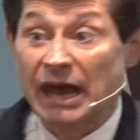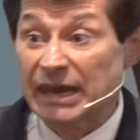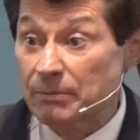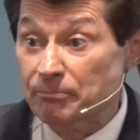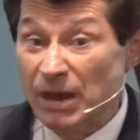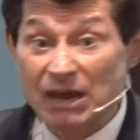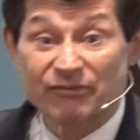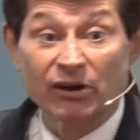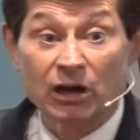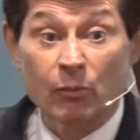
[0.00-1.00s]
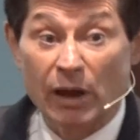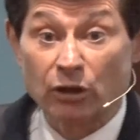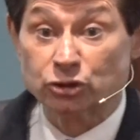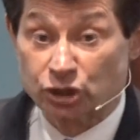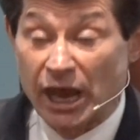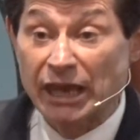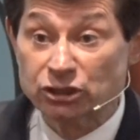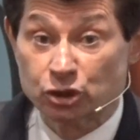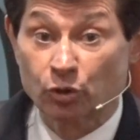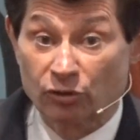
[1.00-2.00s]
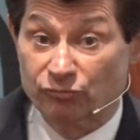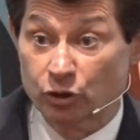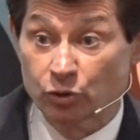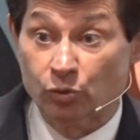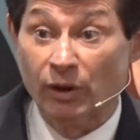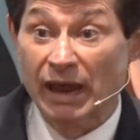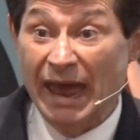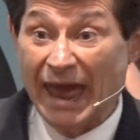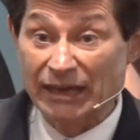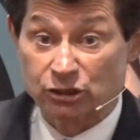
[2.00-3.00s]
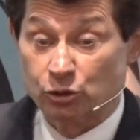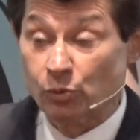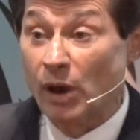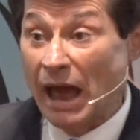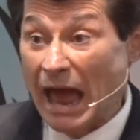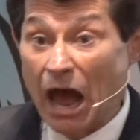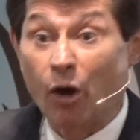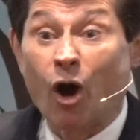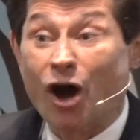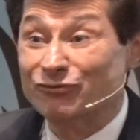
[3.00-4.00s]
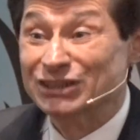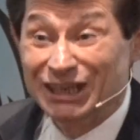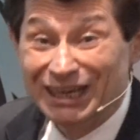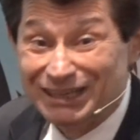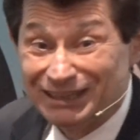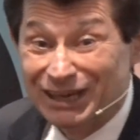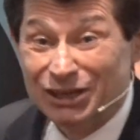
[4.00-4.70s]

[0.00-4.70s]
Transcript: It may very well change your view as to how often you eat.